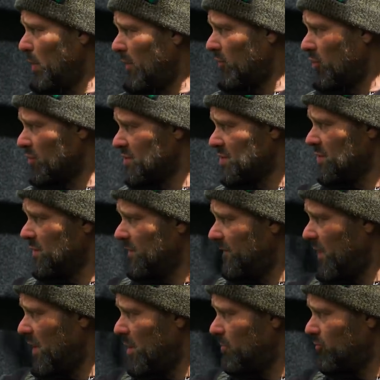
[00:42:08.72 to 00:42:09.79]
but I've got two
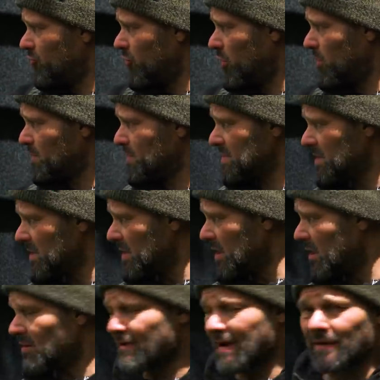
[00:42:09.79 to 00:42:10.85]
firm drops
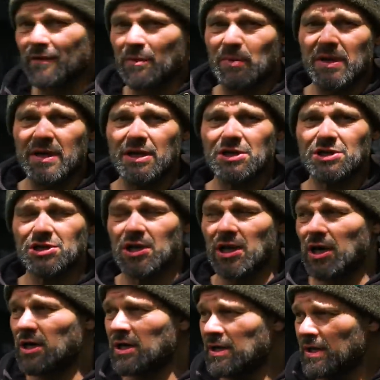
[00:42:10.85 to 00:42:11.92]
around the
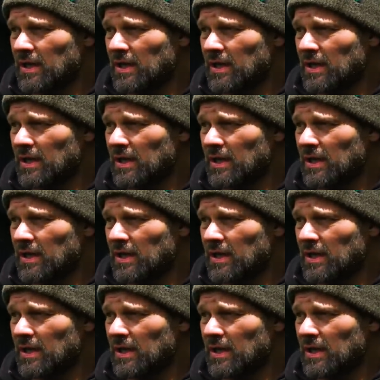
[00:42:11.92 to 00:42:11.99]
peninsula.